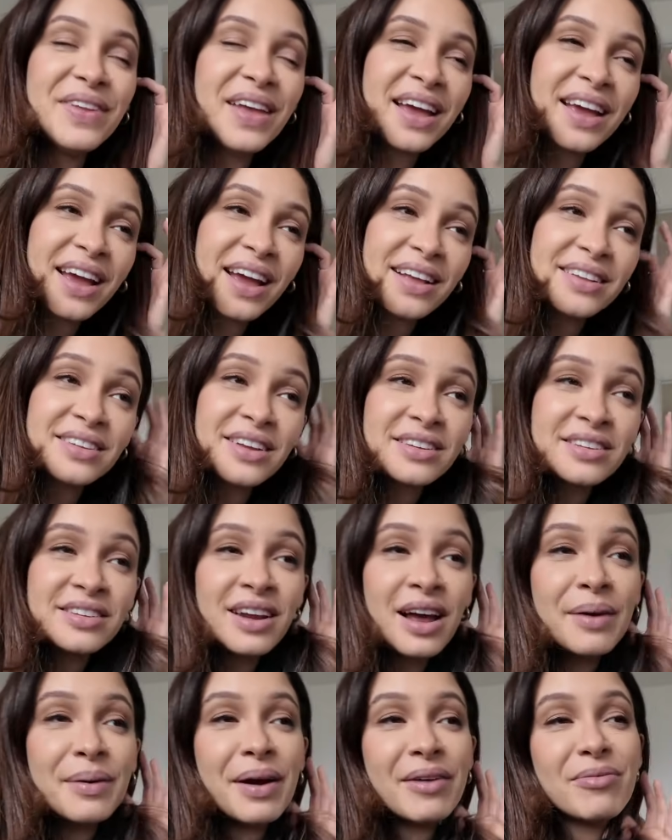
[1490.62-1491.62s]
Okay, so
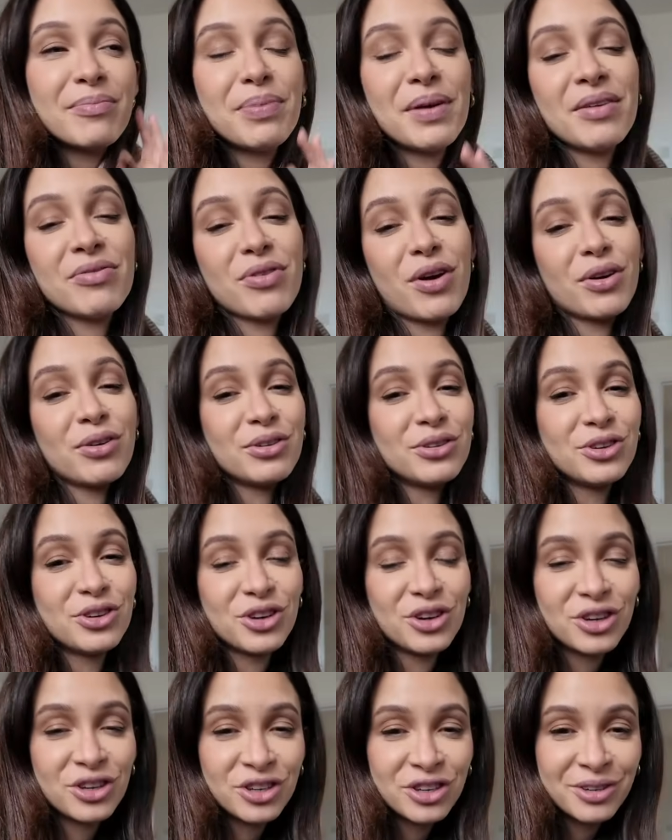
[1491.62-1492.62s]
tonight we're having beef Rogan
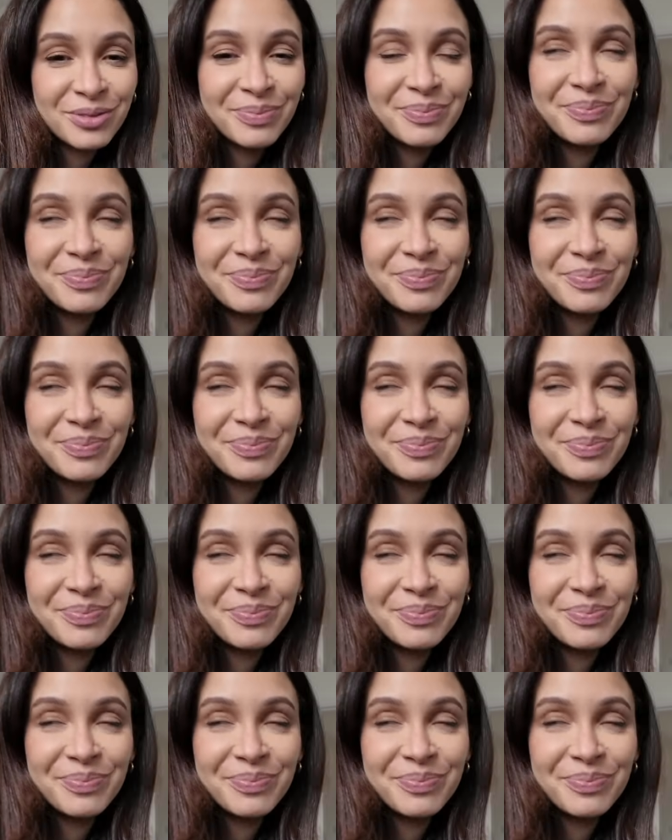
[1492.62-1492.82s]
Josh.